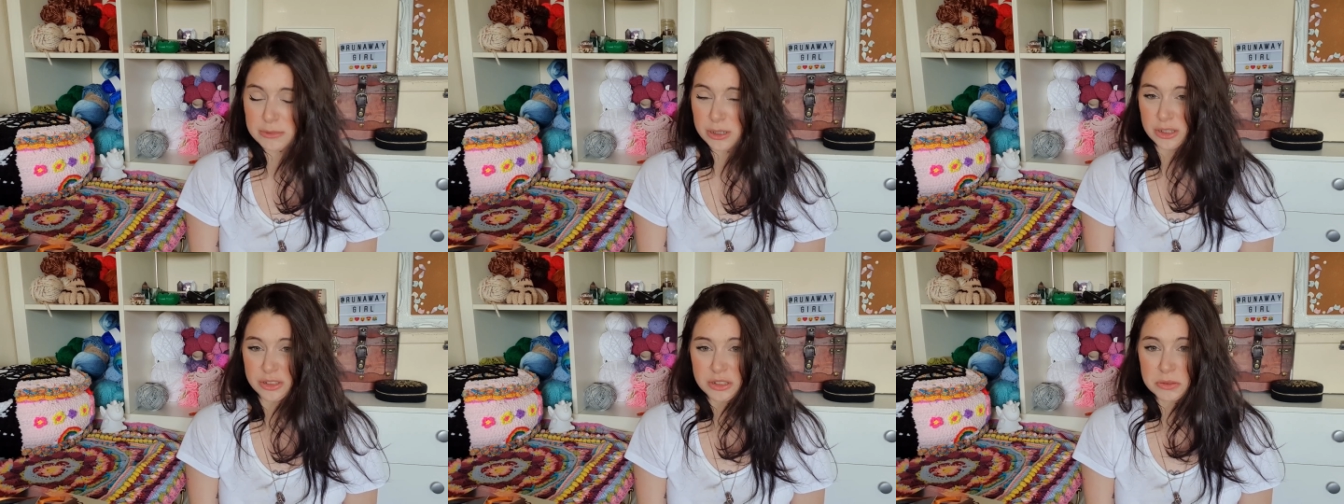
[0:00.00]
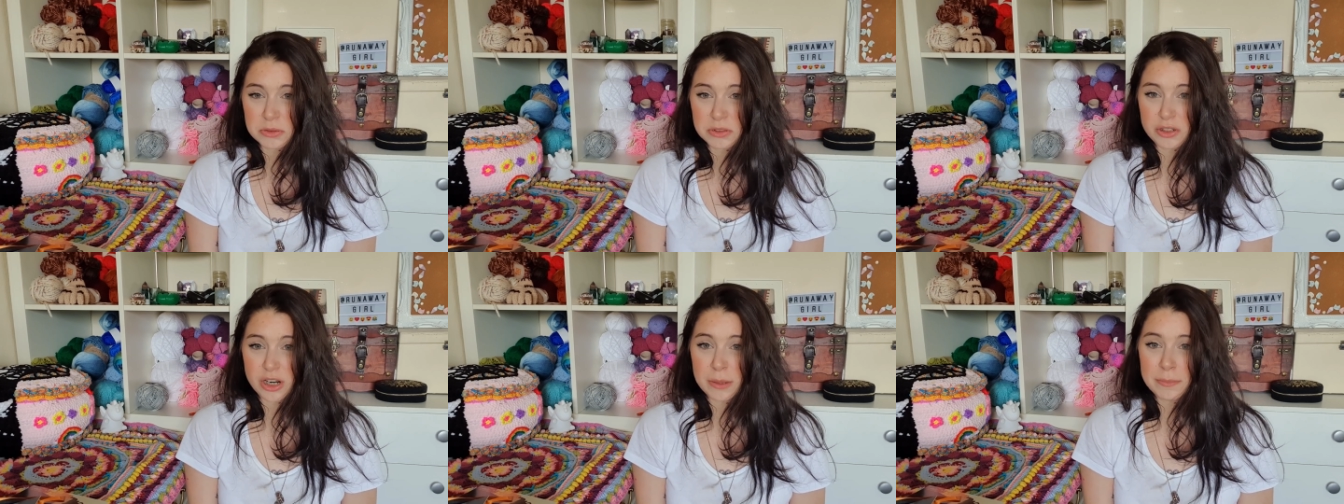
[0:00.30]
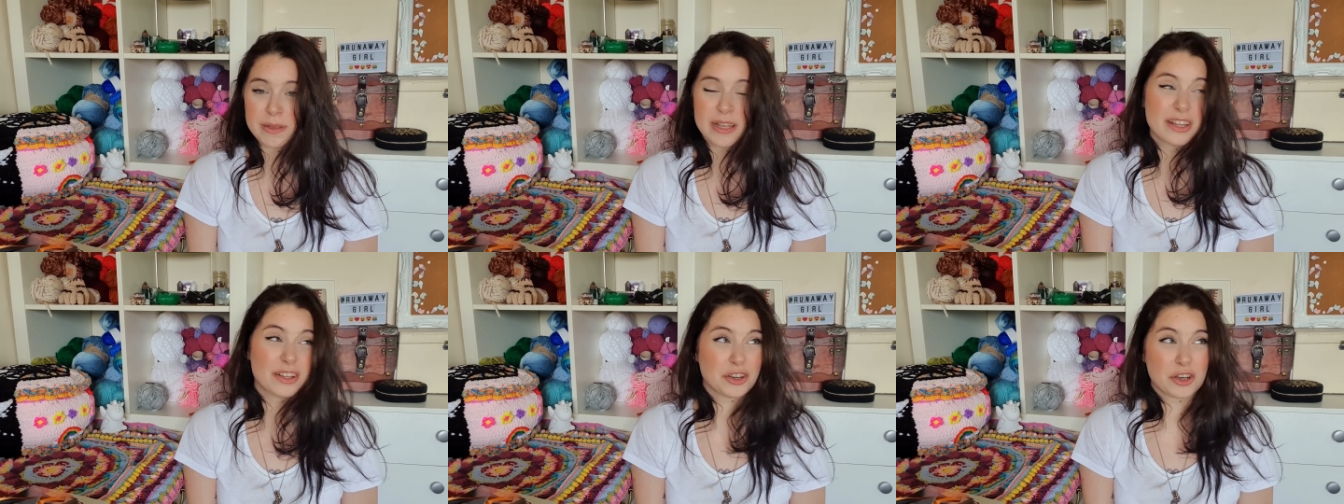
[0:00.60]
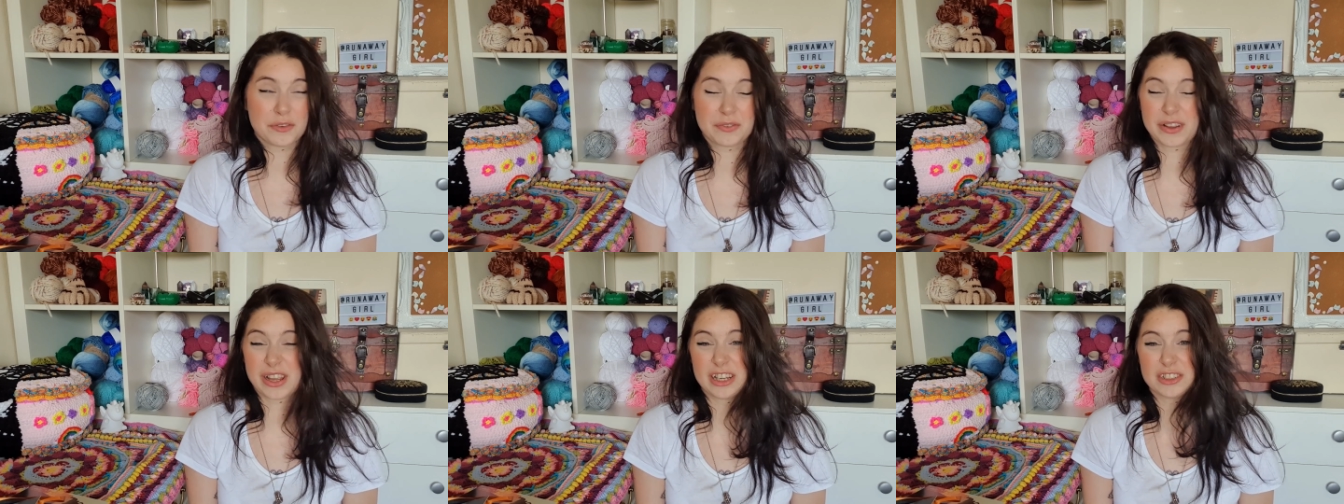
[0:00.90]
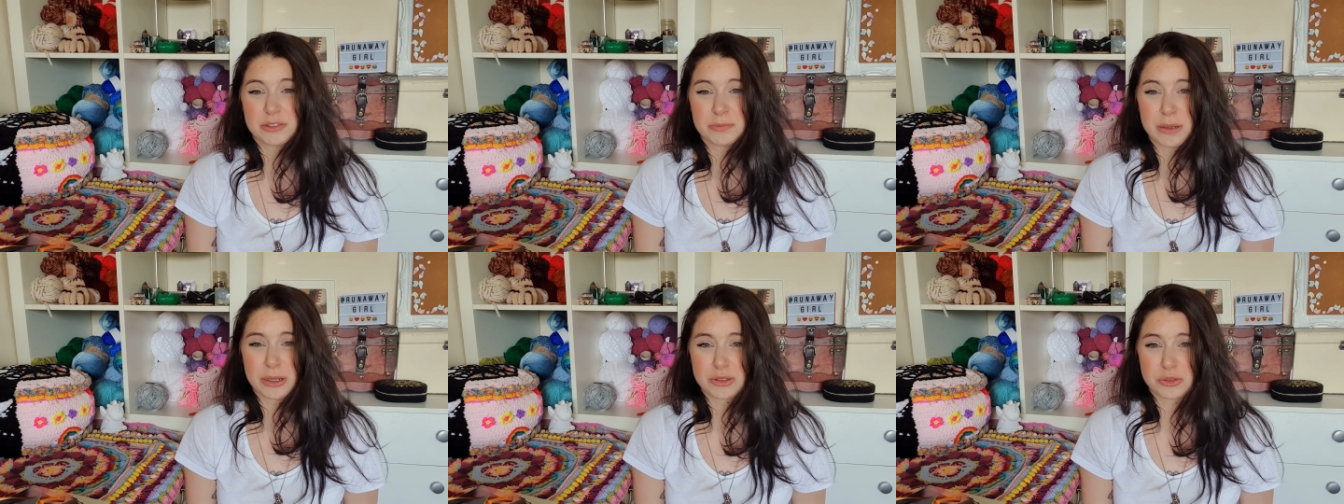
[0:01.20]
don't subscribe, hit the
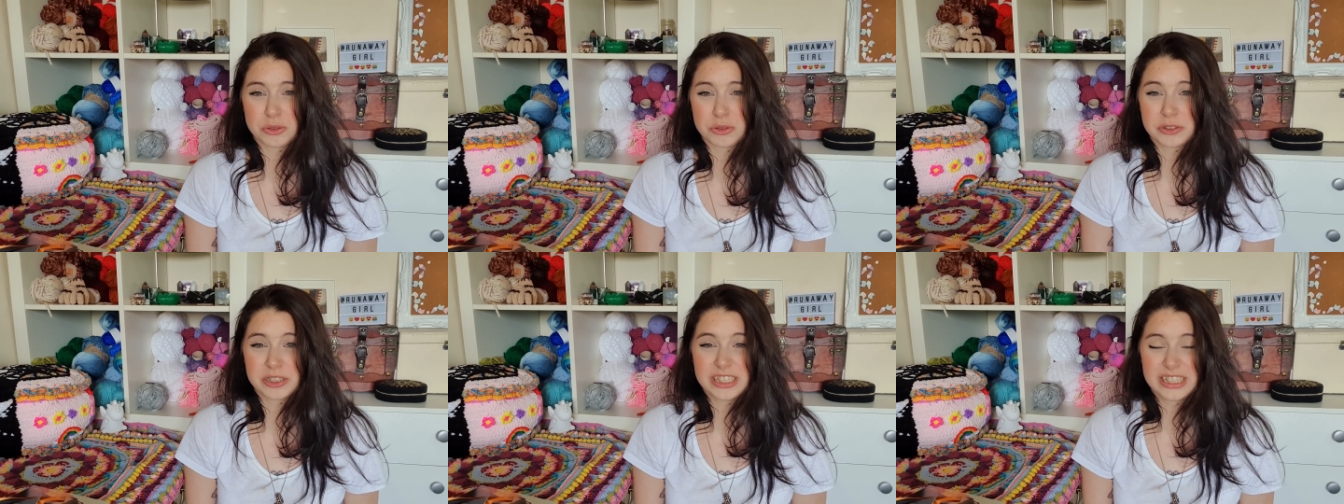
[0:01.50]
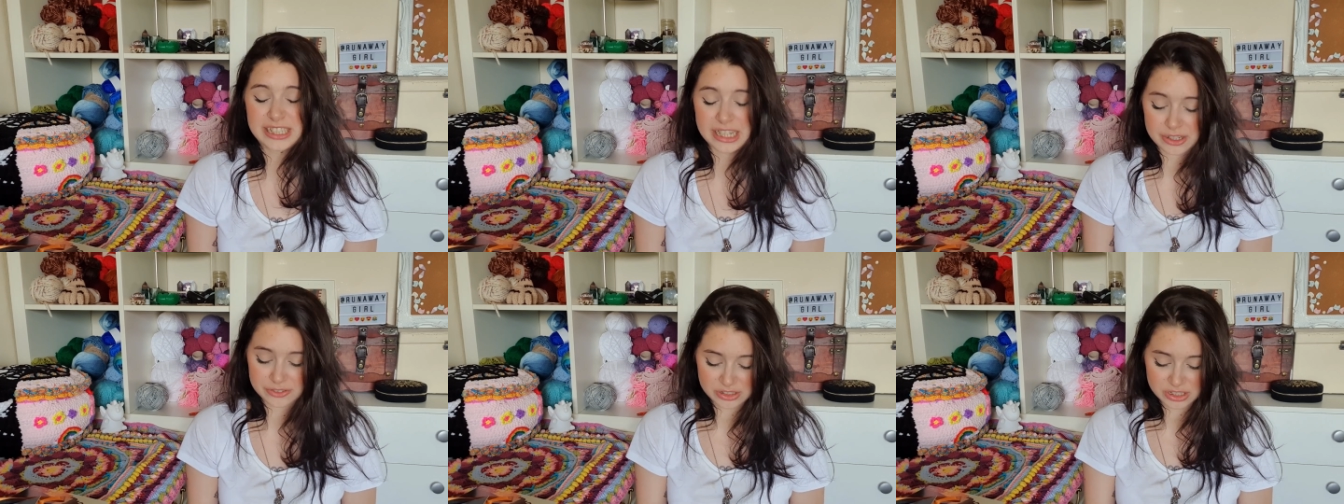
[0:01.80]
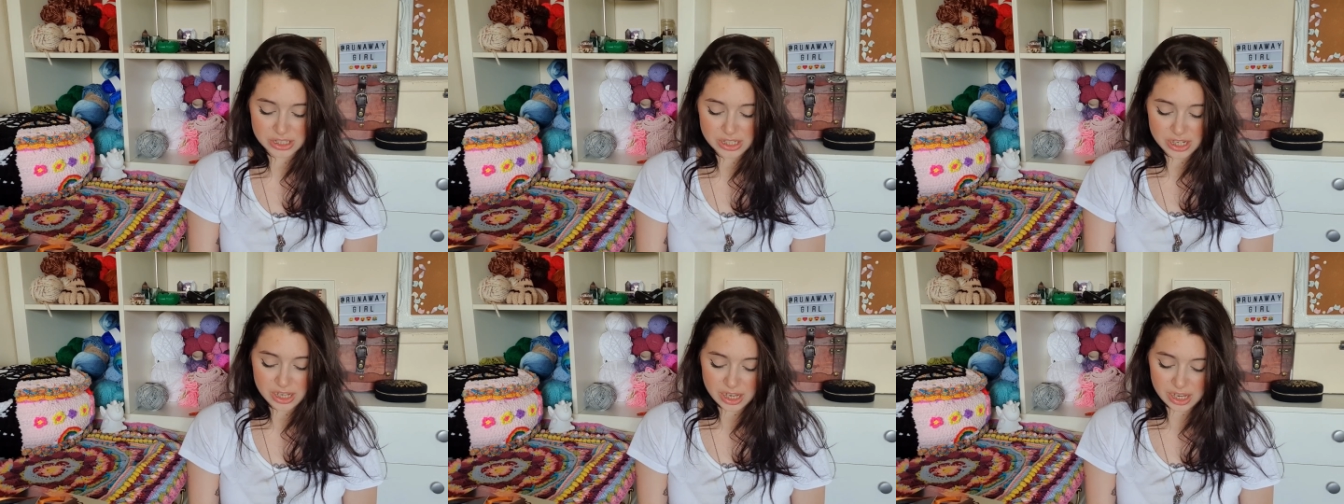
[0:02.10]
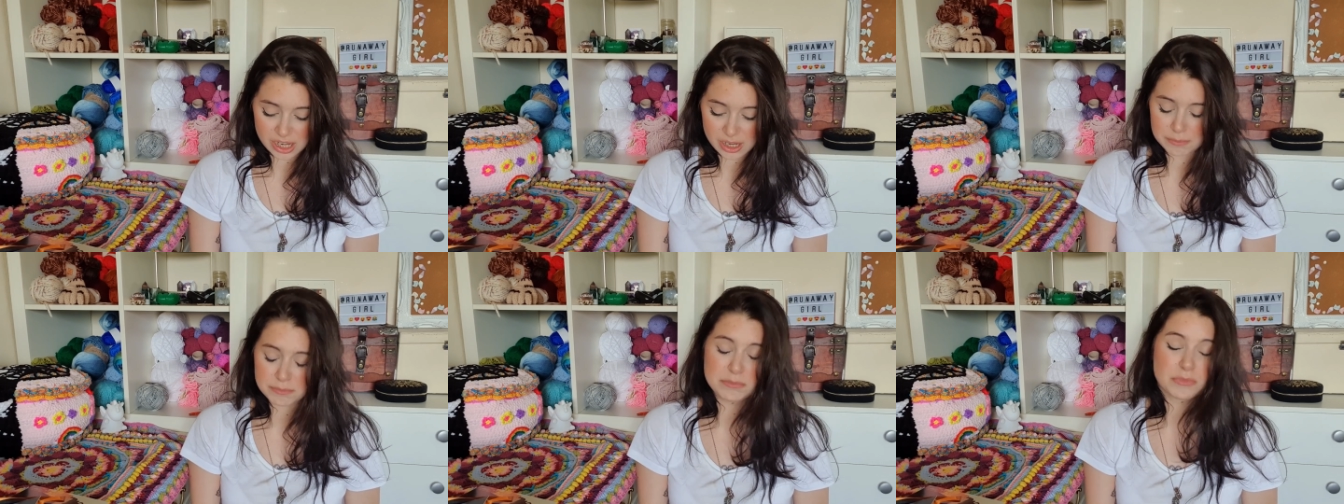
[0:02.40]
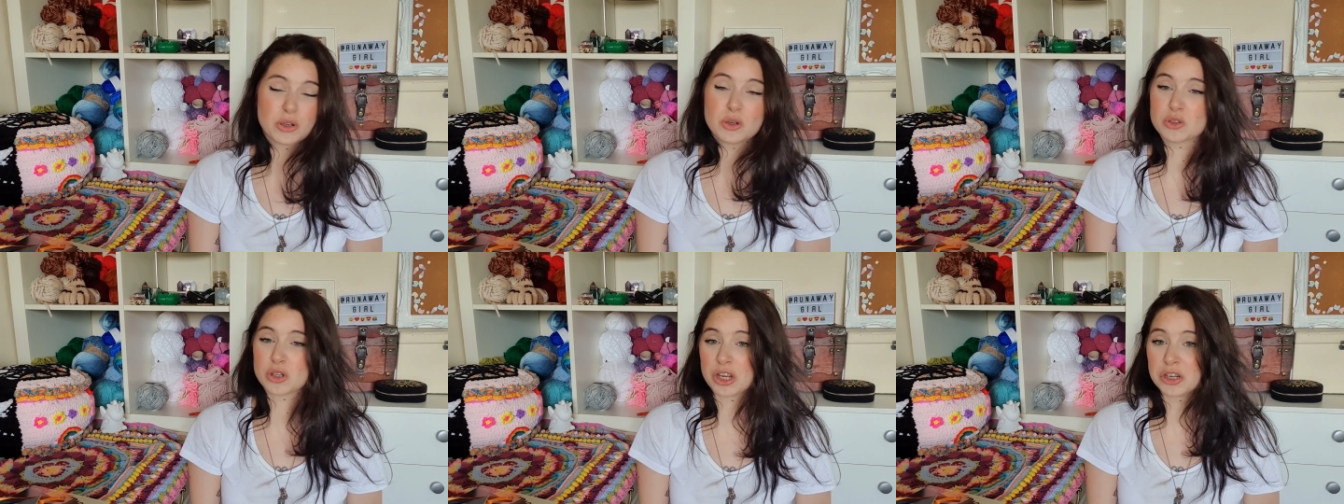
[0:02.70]
notification bell to annoy yourselves, um,
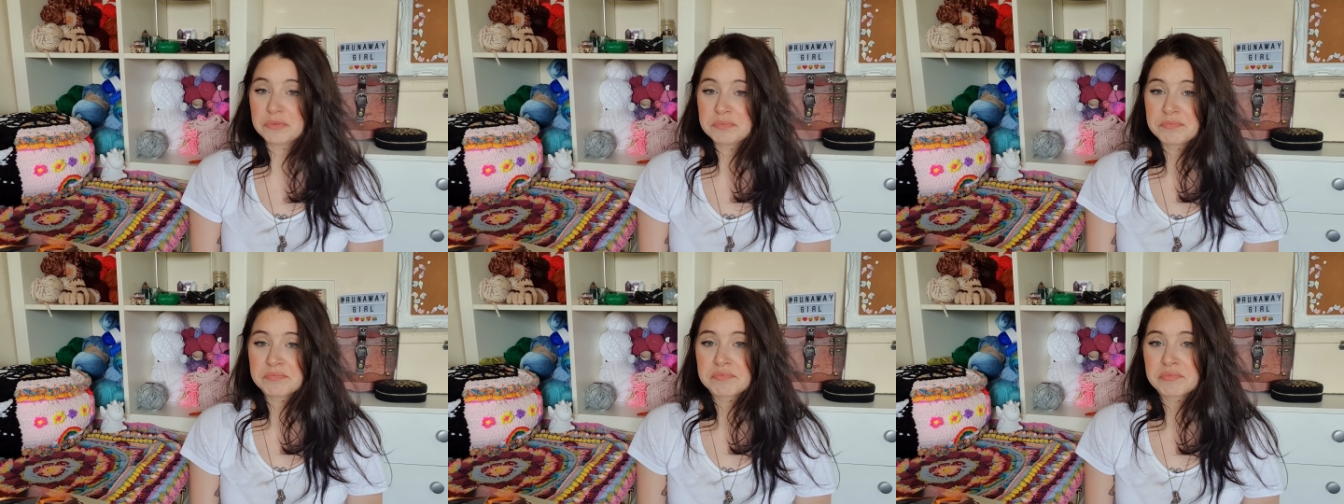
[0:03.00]
or don't.